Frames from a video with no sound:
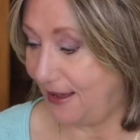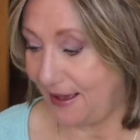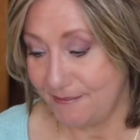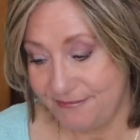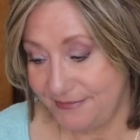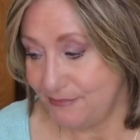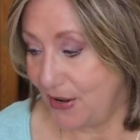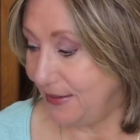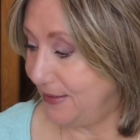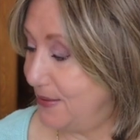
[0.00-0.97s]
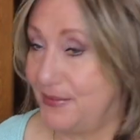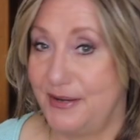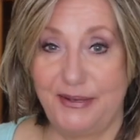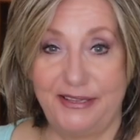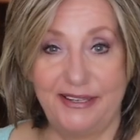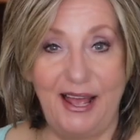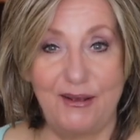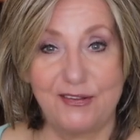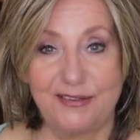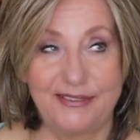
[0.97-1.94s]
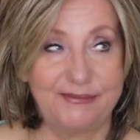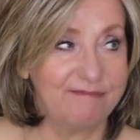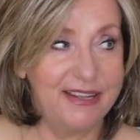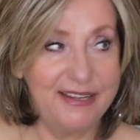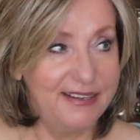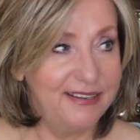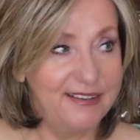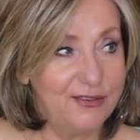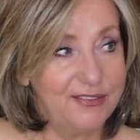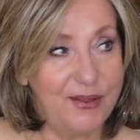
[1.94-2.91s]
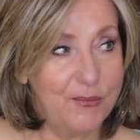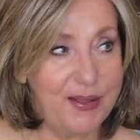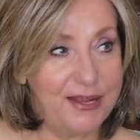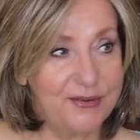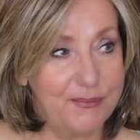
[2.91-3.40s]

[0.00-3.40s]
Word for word: Yeah, Monika, I'm going to be a little house Susie homemaker.